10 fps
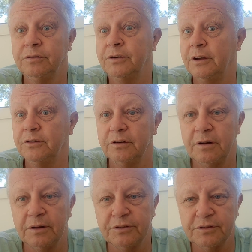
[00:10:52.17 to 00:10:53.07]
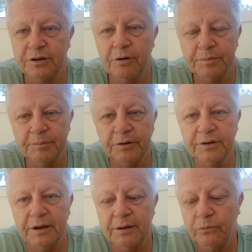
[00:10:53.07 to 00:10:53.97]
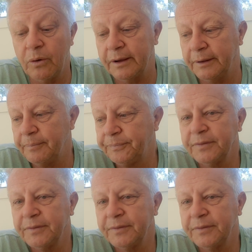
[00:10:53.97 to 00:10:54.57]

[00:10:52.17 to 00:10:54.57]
$1,000s to help them on their way.